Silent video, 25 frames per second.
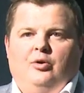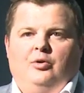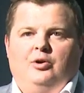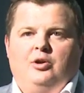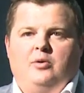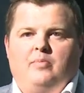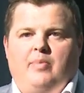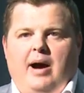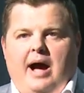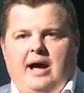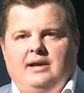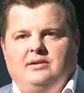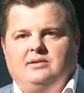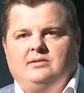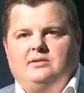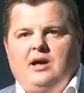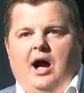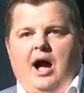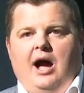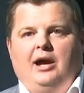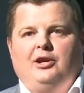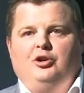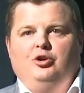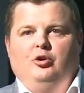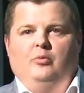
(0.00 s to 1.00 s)
When you buy
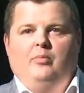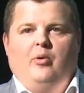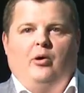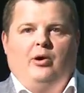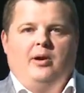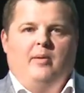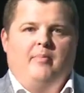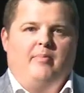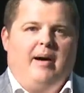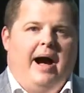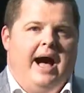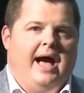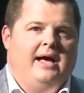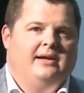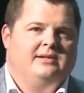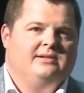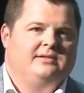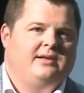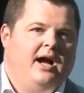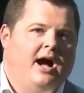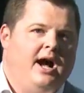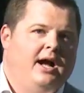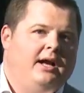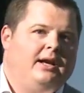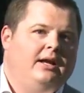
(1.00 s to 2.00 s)
stock, you want to buy a
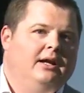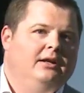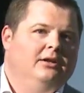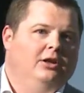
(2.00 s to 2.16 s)
stock